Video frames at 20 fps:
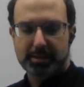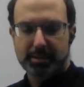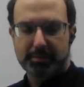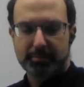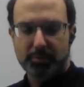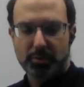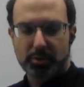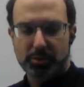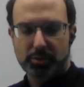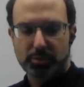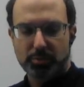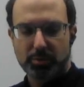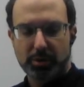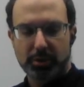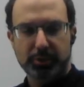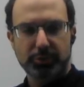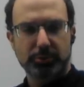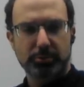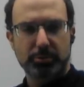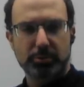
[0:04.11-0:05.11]
I'm going to
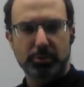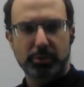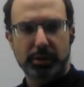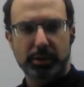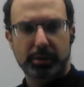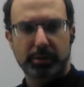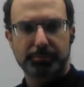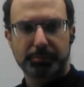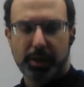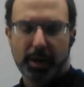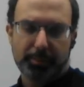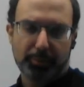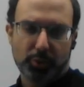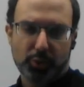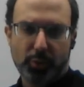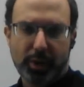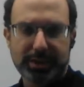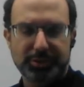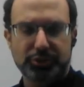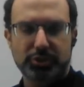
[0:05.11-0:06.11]
work through a couple
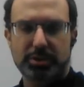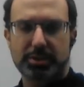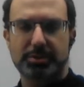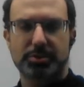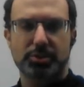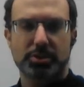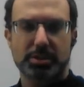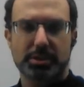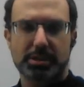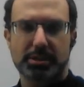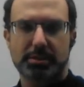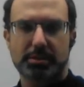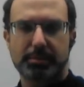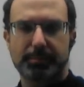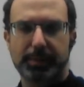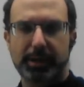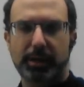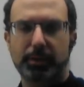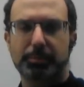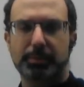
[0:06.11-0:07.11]
questions just to
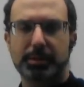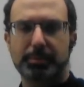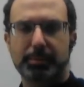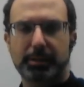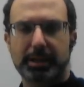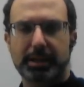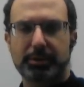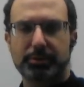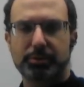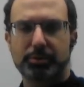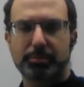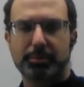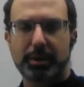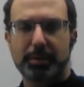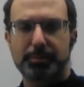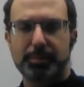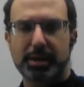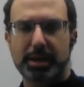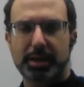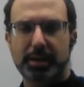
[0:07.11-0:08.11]
help people out who
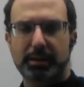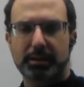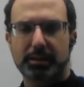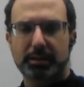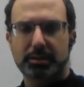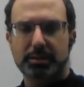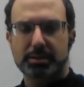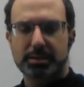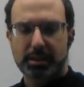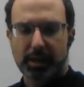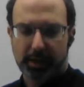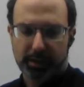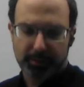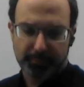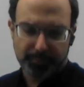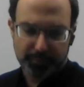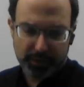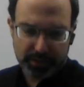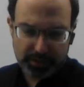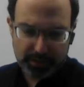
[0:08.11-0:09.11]
might be getting a little stuck.
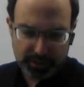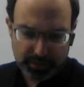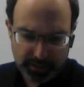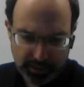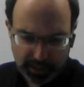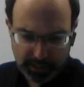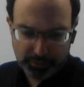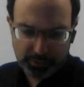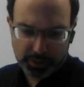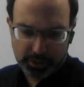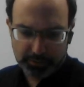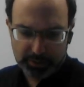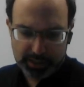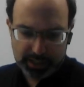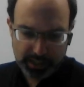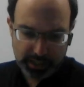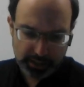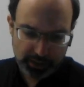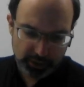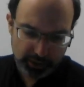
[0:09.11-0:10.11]
Today we're going to be
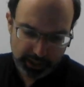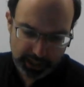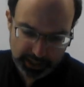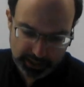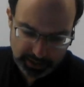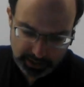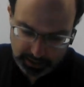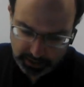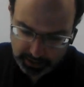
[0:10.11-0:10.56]
taking a look at